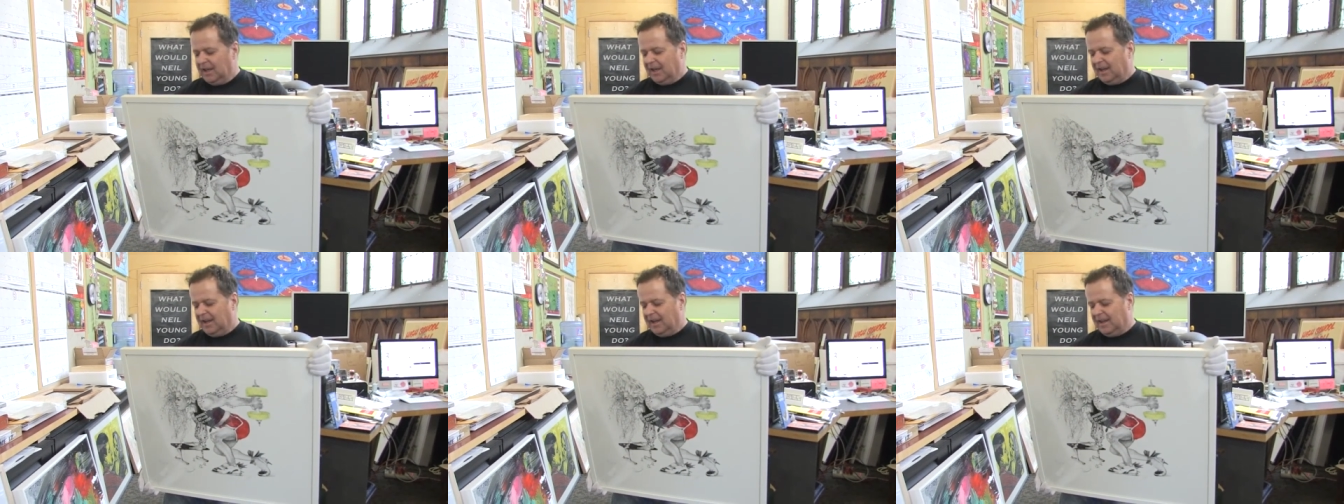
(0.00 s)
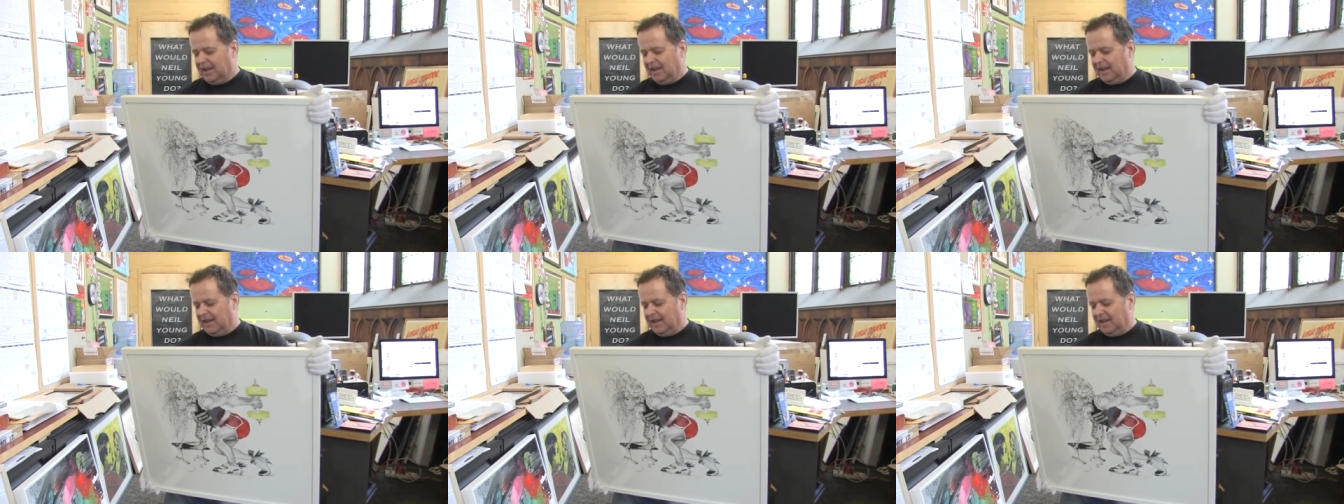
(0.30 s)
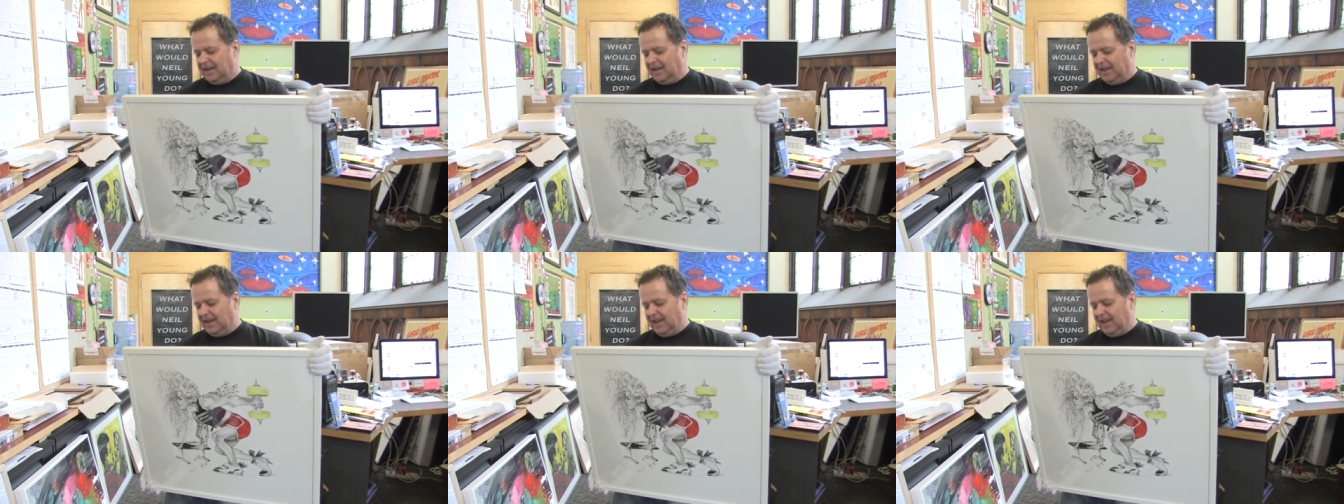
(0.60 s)

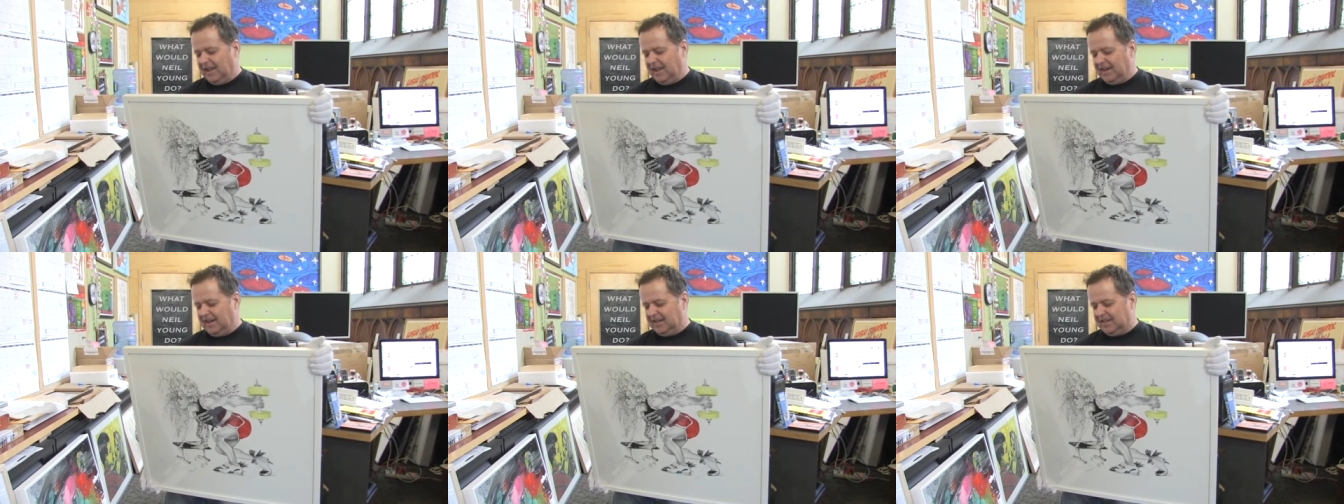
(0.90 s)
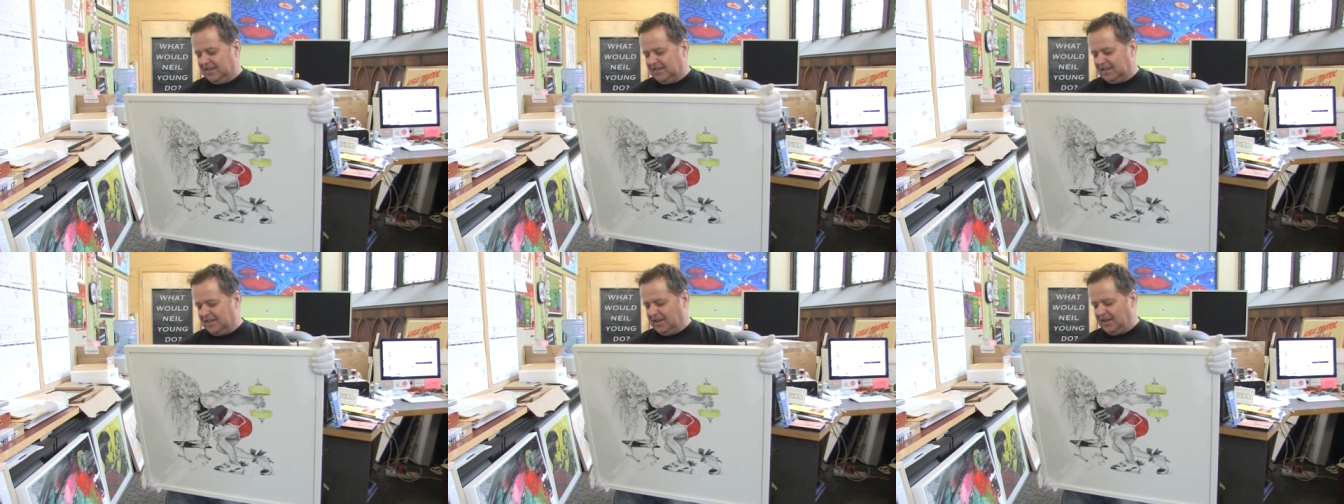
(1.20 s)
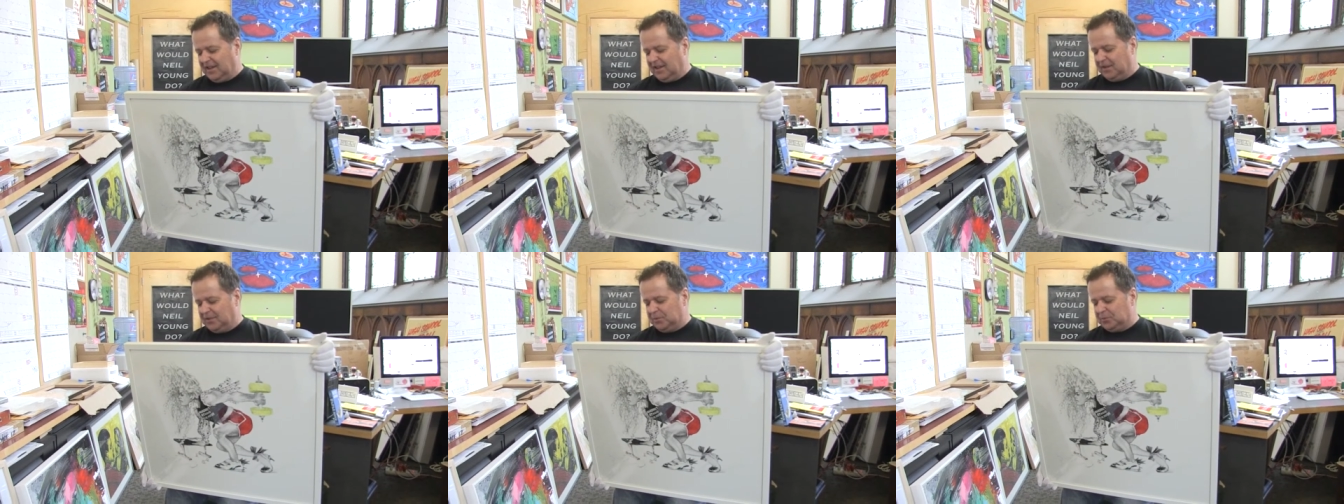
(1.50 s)
And it's
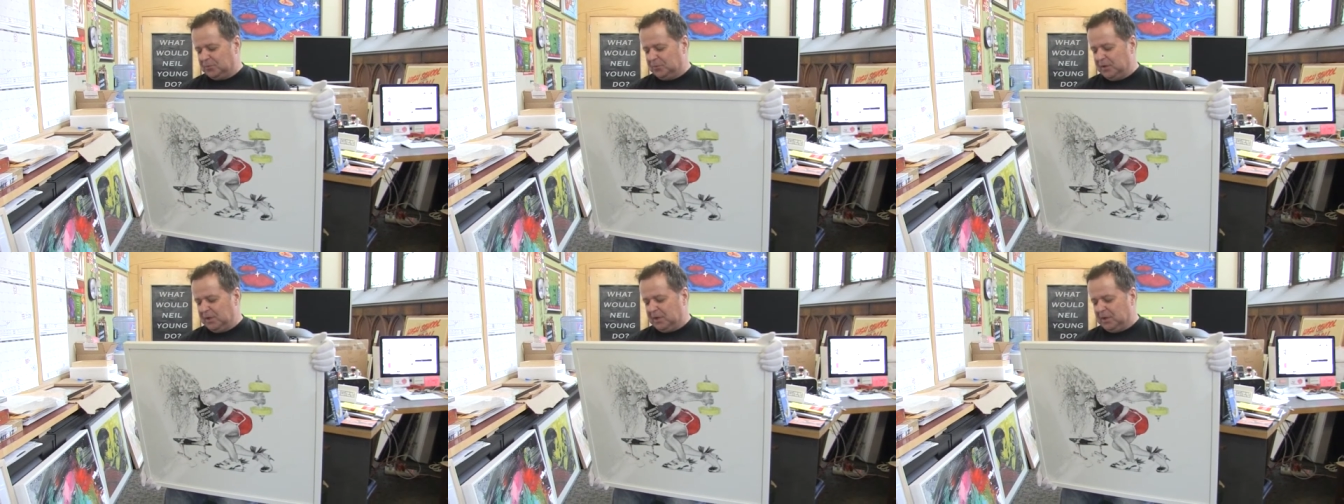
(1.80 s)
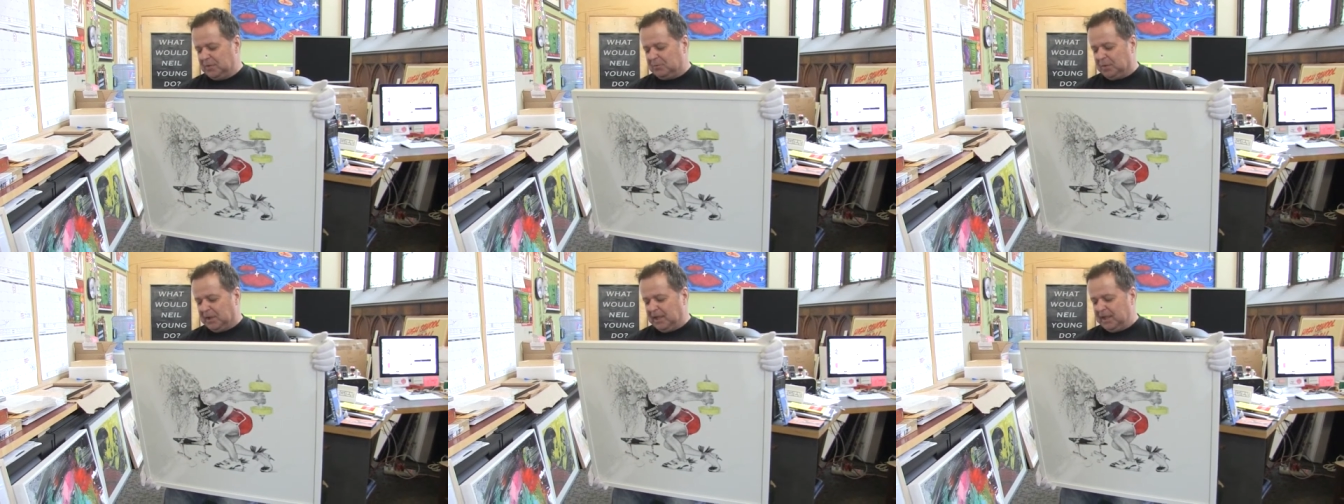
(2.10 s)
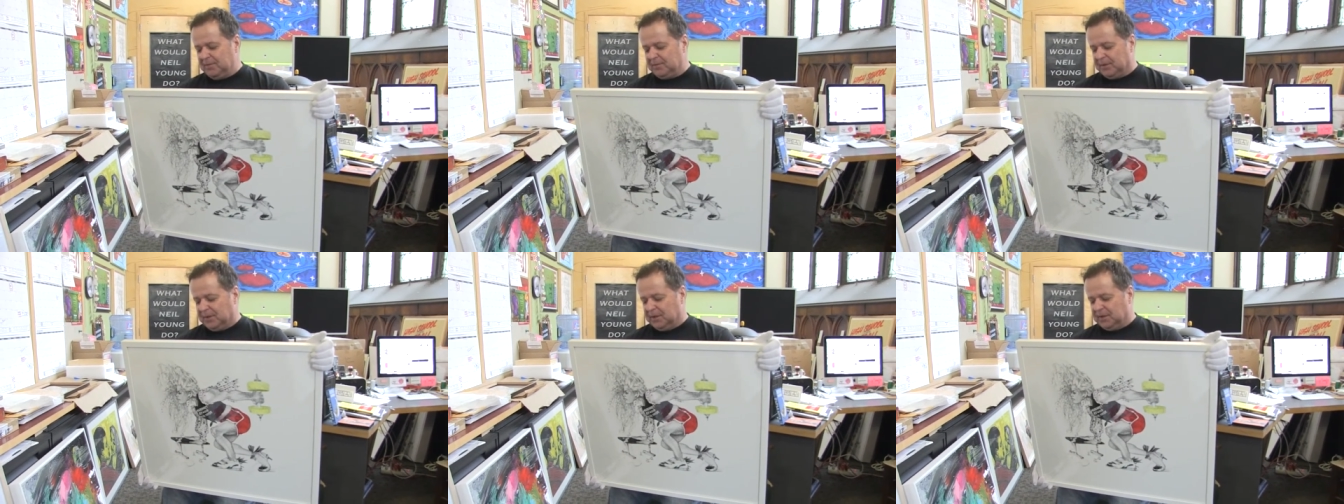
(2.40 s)
really
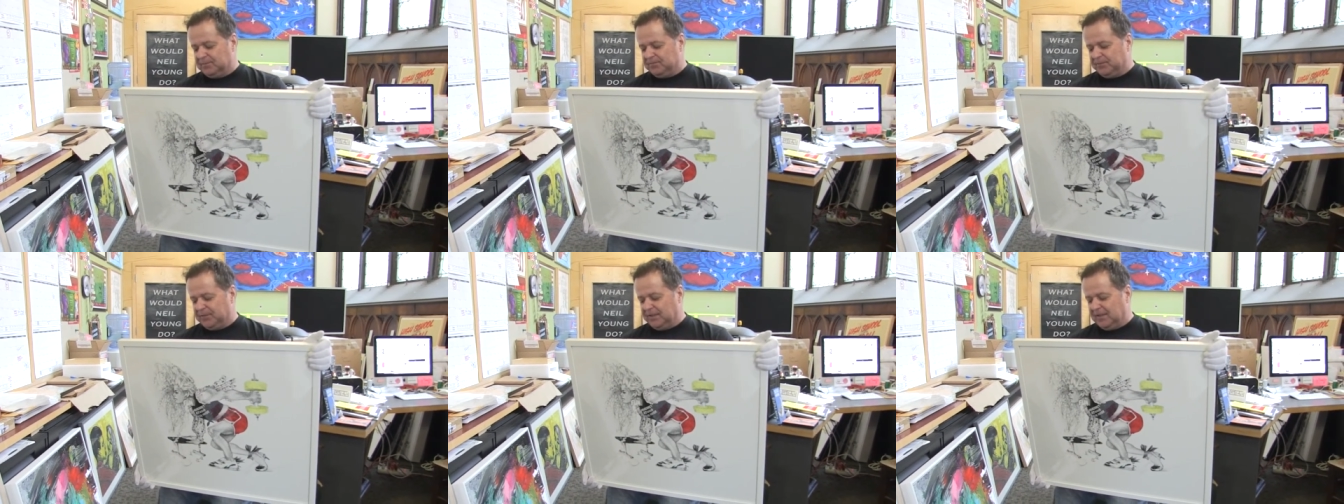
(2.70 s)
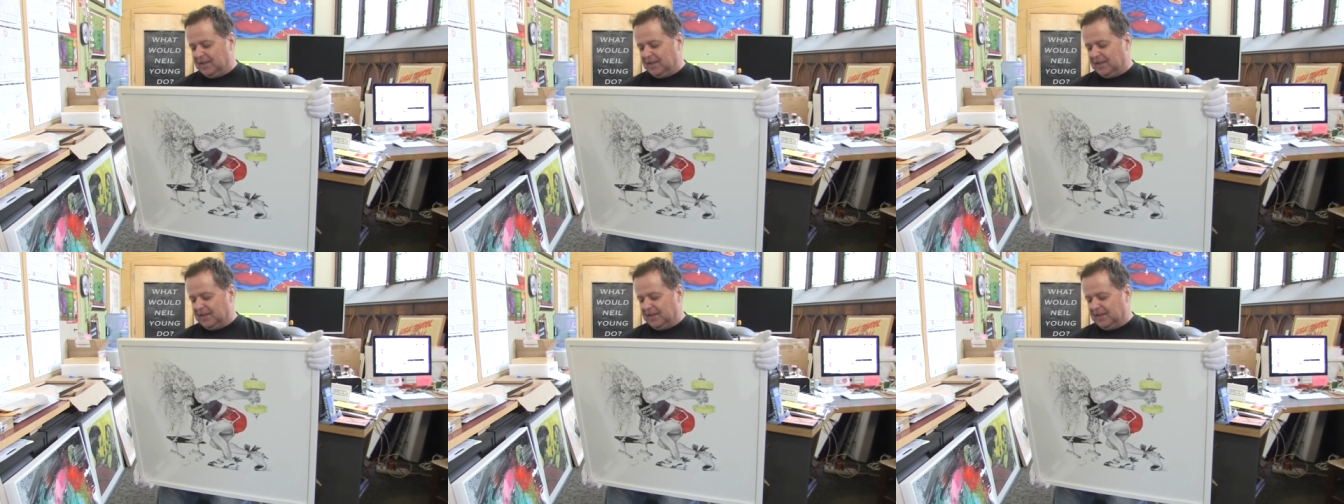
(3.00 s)
playful.